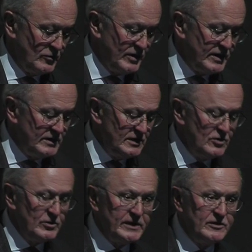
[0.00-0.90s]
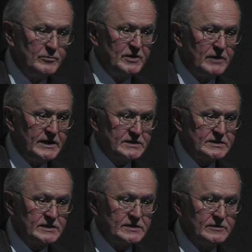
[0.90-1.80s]
Within the UN human rights
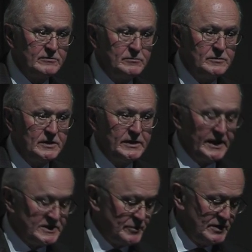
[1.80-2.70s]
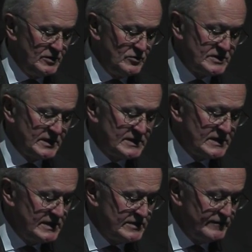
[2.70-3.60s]
system, it's been used
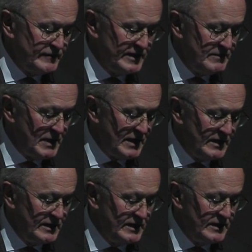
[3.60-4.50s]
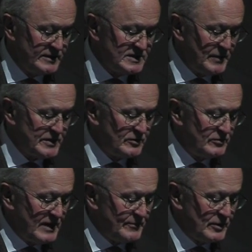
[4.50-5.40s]
extensively by the
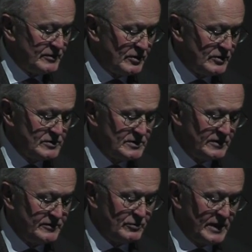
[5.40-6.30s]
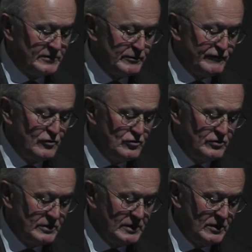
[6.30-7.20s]
special rapporteurs on the right to food,
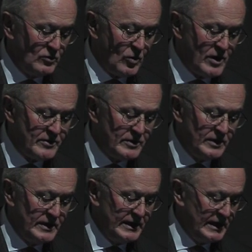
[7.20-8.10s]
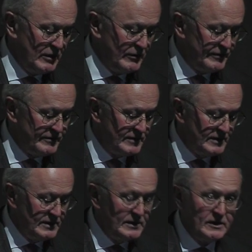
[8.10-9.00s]
water, health,
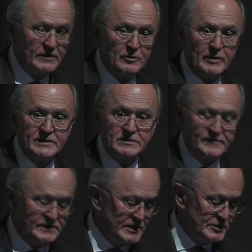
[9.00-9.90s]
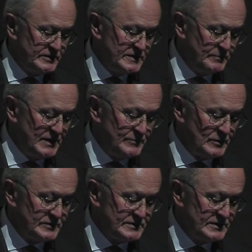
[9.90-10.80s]
on the rights of indigenous
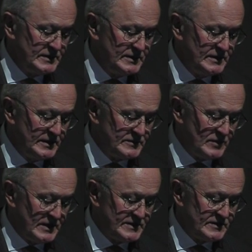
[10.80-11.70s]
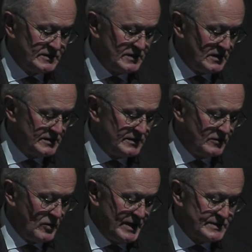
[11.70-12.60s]
peoples, as well as on
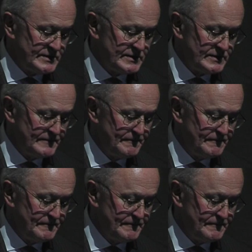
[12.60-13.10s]
toxic wastes.